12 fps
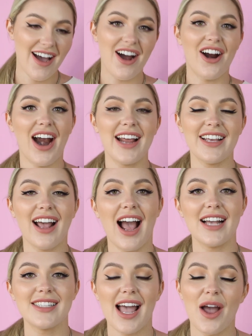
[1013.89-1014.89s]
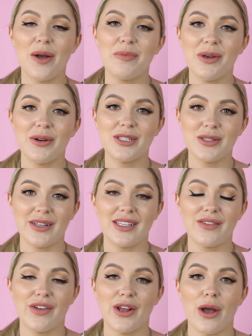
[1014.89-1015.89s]
Alright you guys, I hope you enjoyed
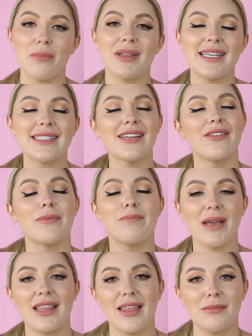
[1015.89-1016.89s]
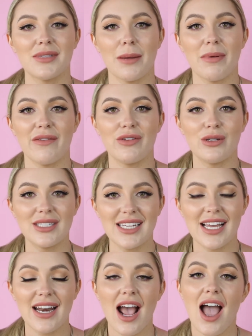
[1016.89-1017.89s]
this video. Please give it a big thumbs up if you
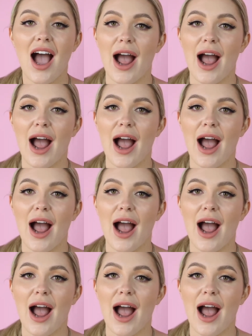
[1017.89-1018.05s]
did.